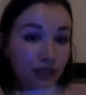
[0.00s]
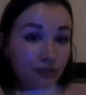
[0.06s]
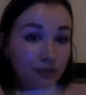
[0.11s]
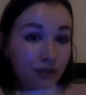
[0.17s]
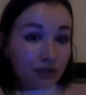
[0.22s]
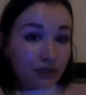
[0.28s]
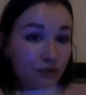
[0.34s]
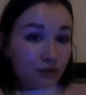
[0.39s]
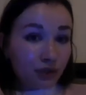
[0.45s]

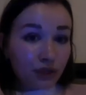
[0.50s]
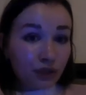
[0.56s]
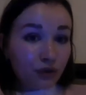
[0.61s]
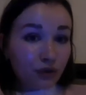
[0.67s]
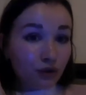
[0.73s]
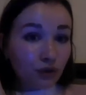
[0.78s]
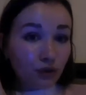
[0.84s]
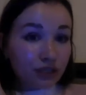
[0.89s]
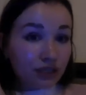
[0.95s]
because when you
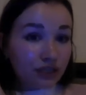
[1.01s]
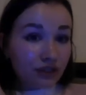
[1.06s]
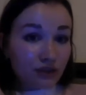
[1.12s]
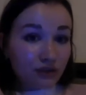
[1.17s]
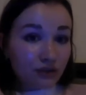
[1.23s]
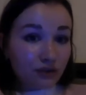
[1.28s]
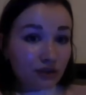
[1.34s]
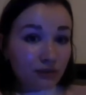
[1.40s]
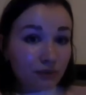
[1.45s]
are not
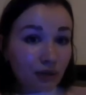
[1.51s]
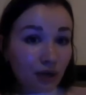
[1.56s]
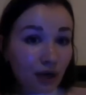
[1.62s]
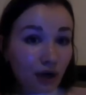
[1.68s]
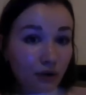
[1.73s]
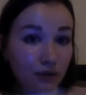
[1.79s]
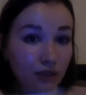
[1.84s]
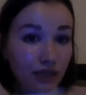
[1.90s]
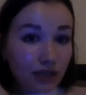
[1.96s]
concerned
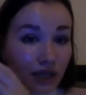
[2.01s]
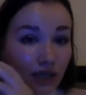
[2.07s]
about